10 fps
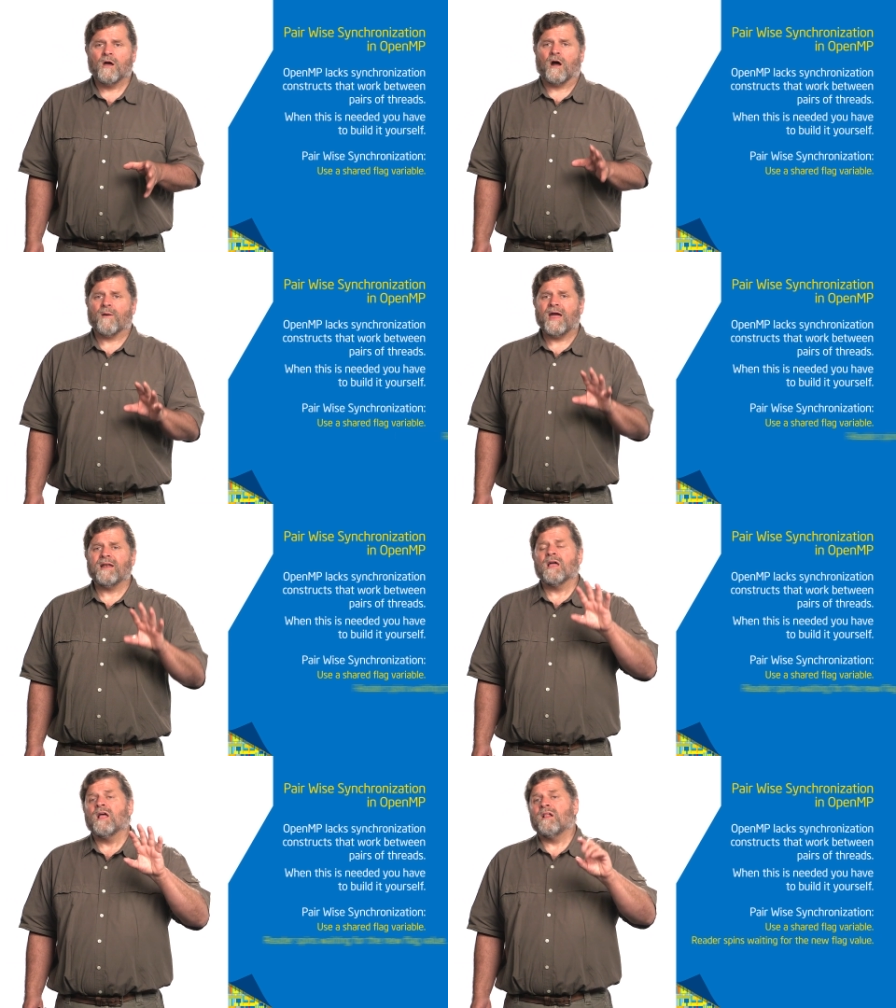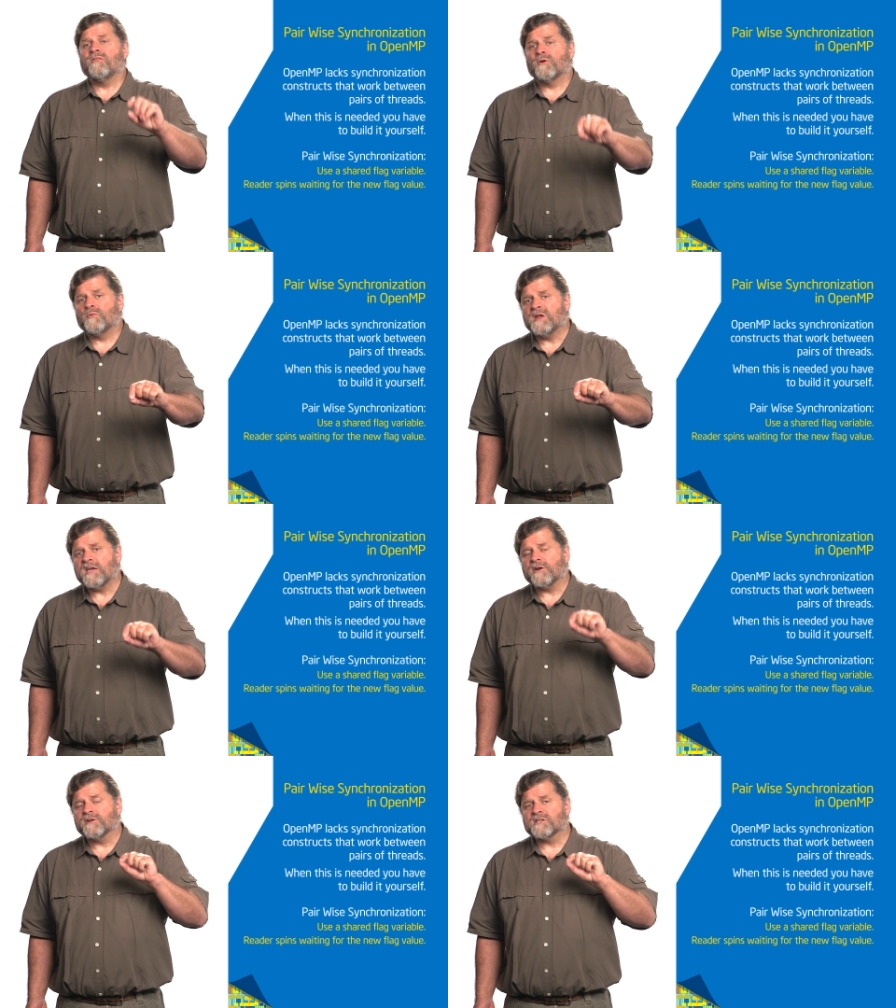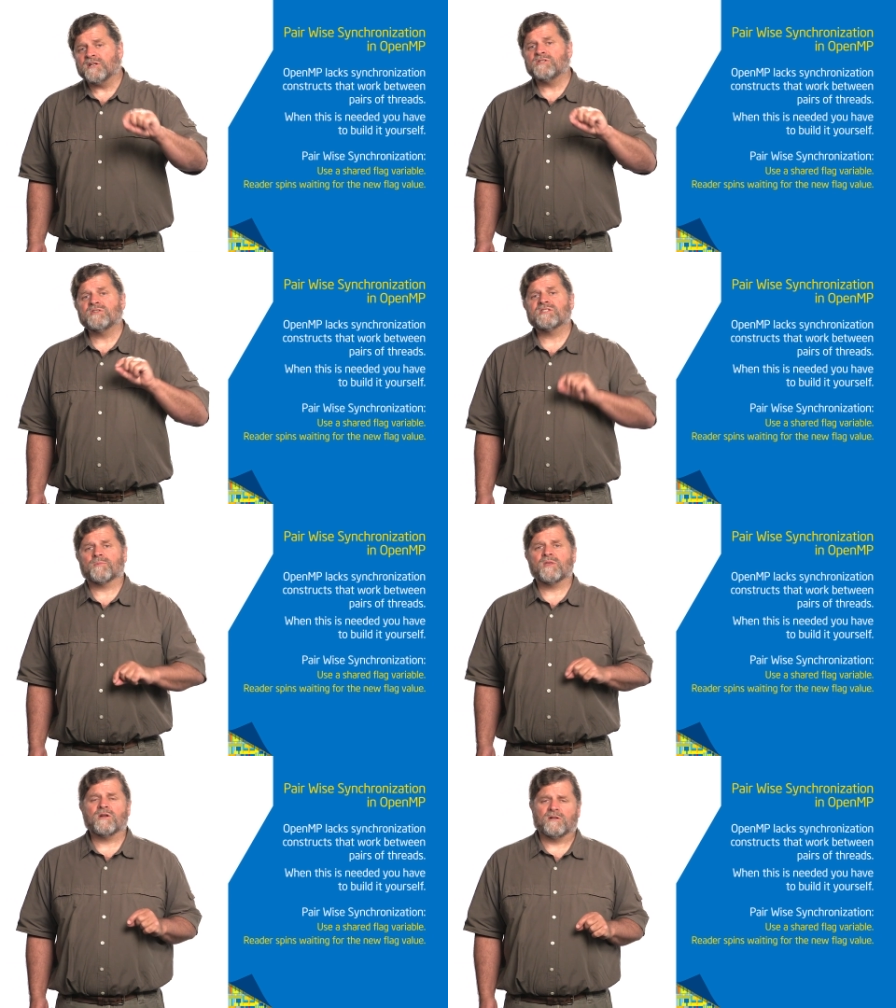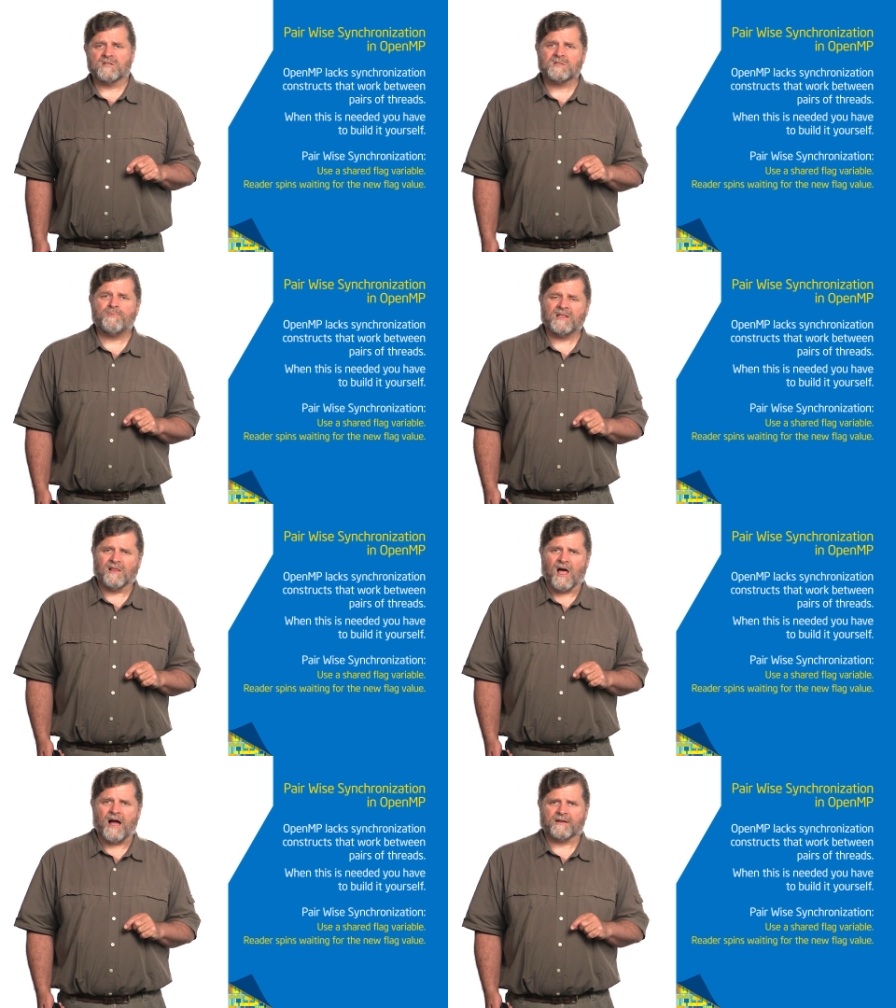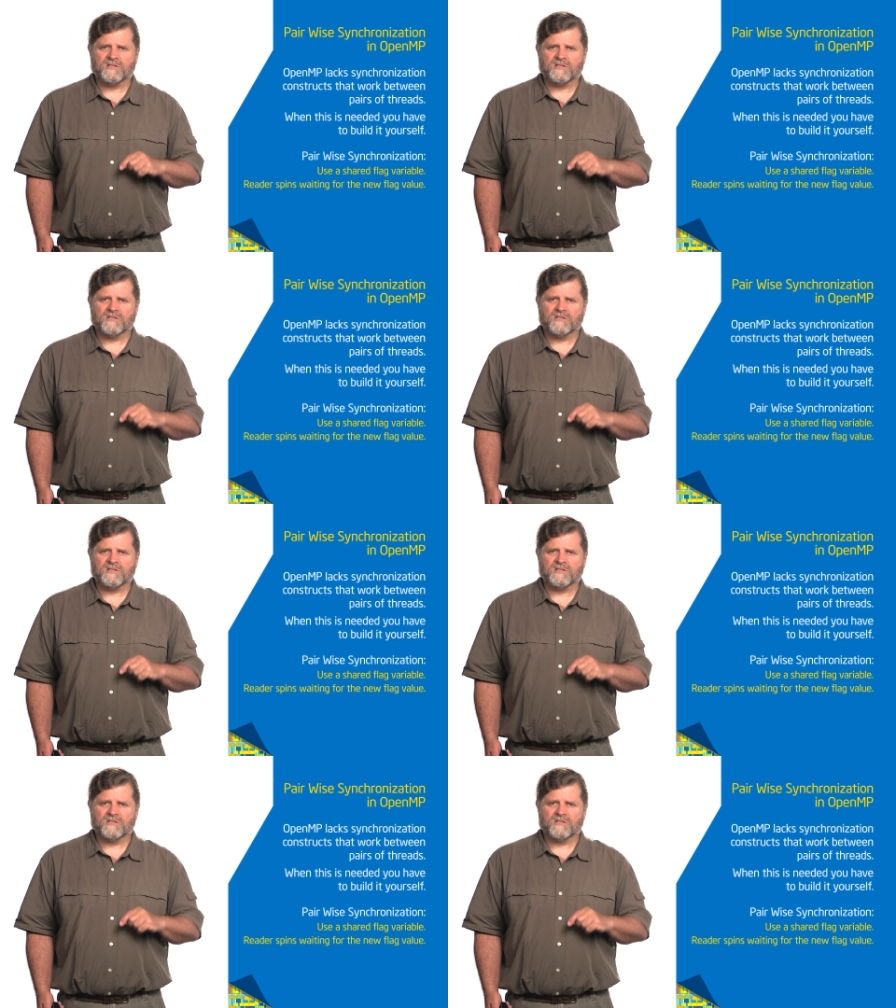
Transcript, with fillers: All right? The reader is going to do something called a spin lock.